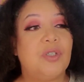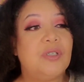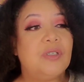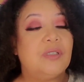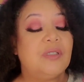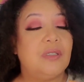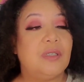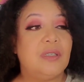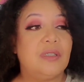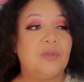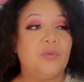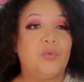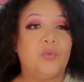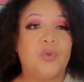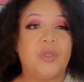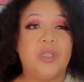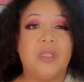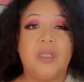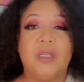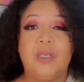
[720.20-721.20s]
just this
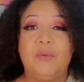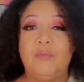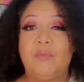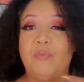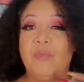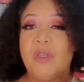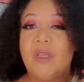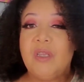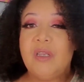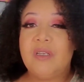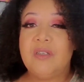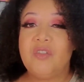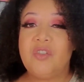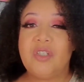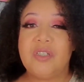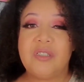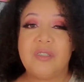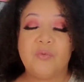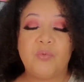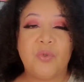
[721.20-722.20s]
really
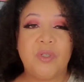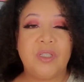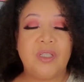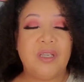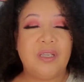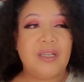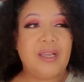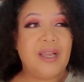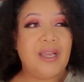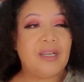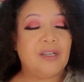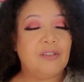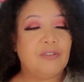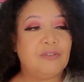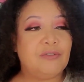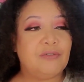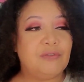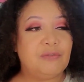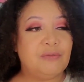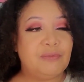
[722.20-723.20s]
kind
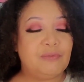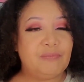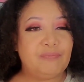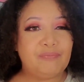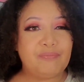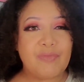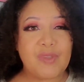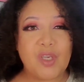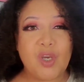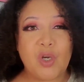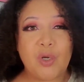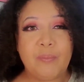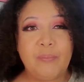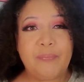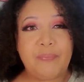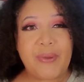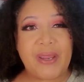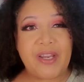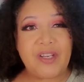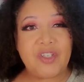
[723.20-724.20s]
of
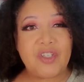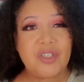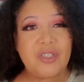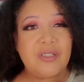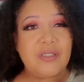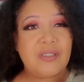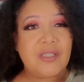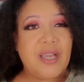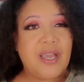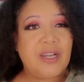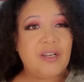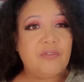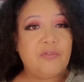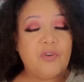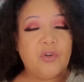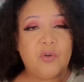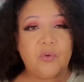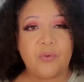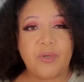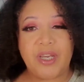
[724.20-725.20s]
herbaceous kind
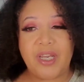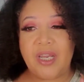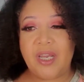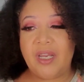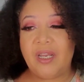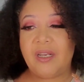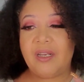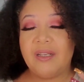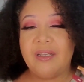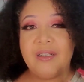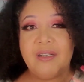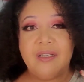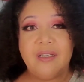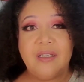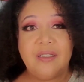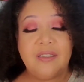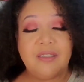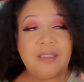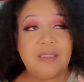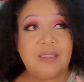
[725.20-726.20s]
of green.
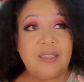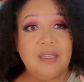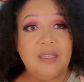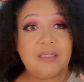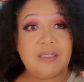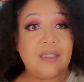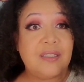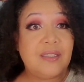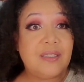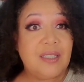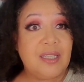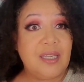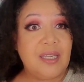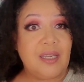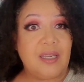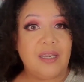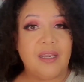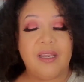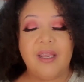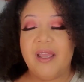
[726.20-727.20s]
It's a
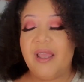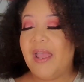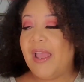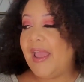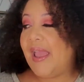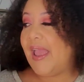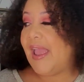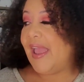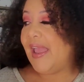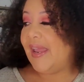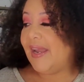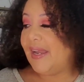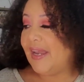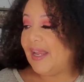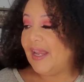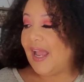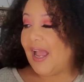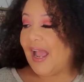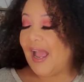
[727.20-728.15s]
tea. And